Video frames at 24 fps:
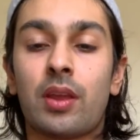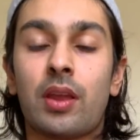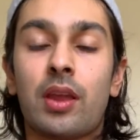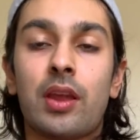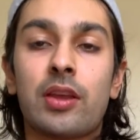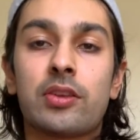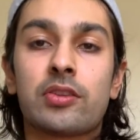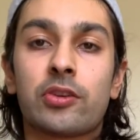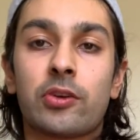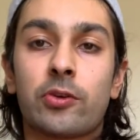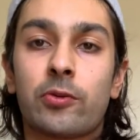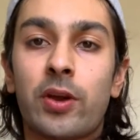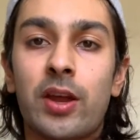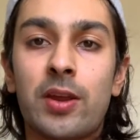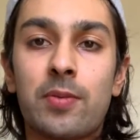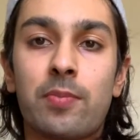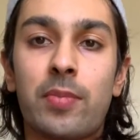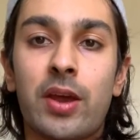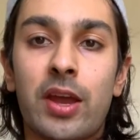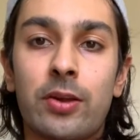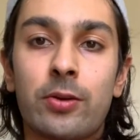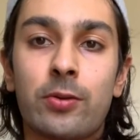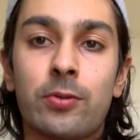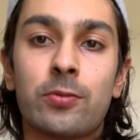It's a great
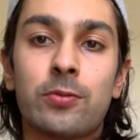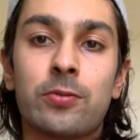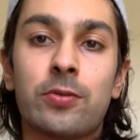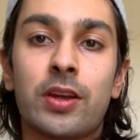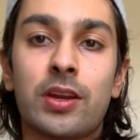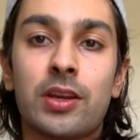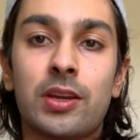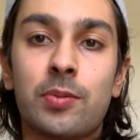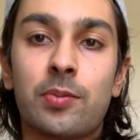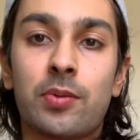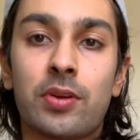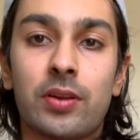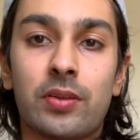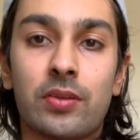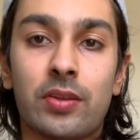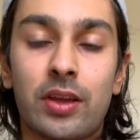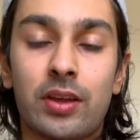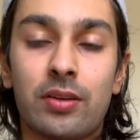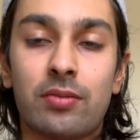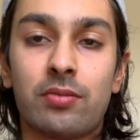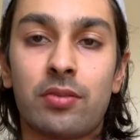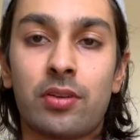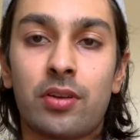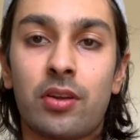manual for anybody that
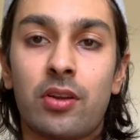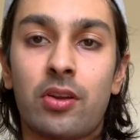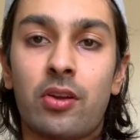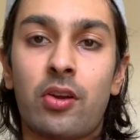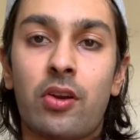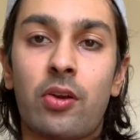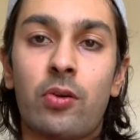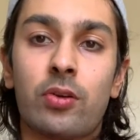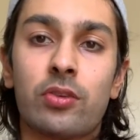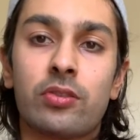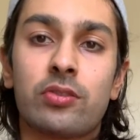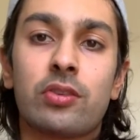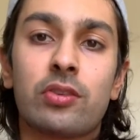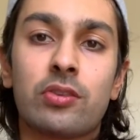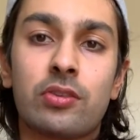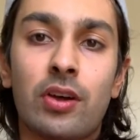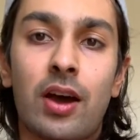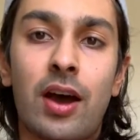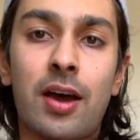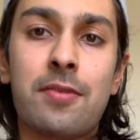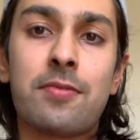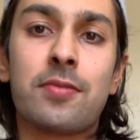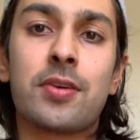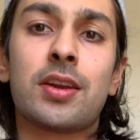wants to
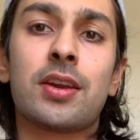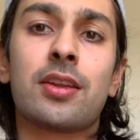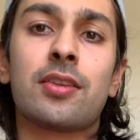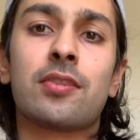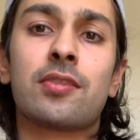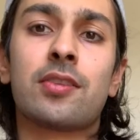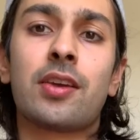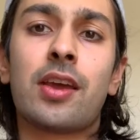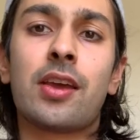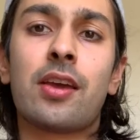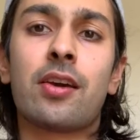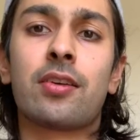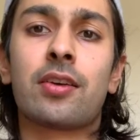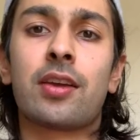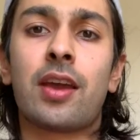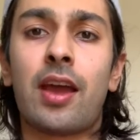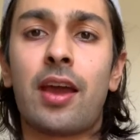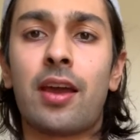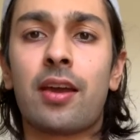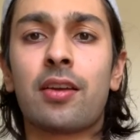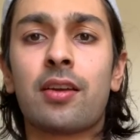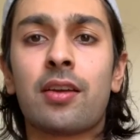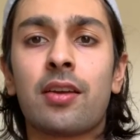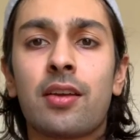dive in and say,
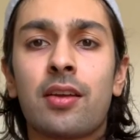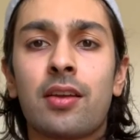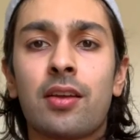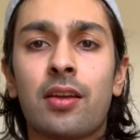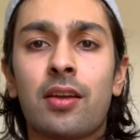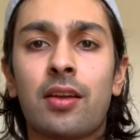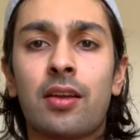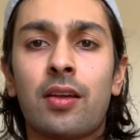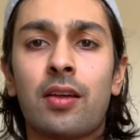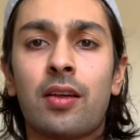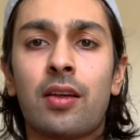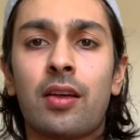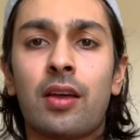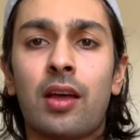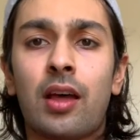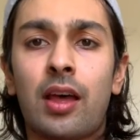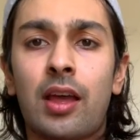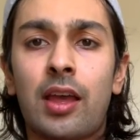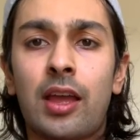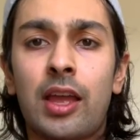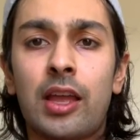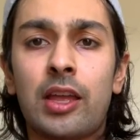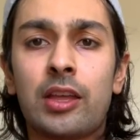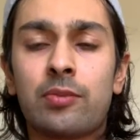okay,
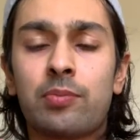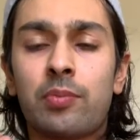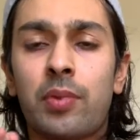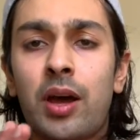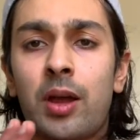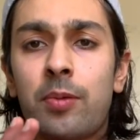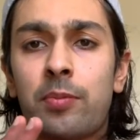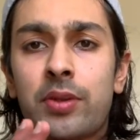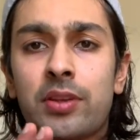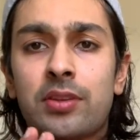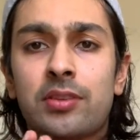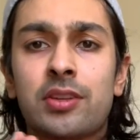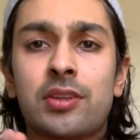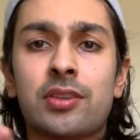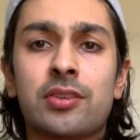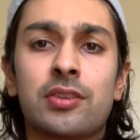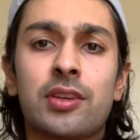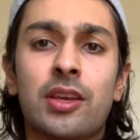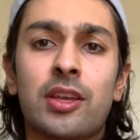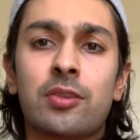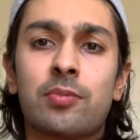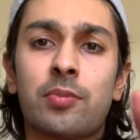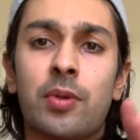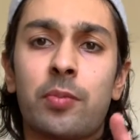here's my business,
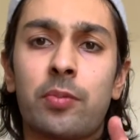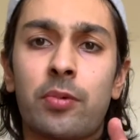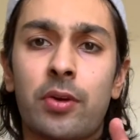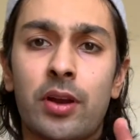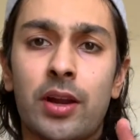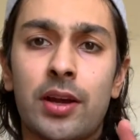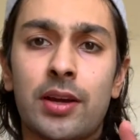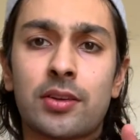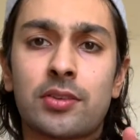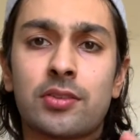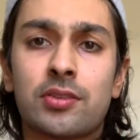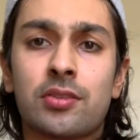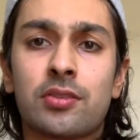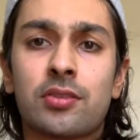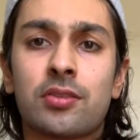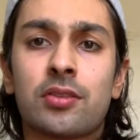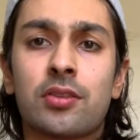here's my product.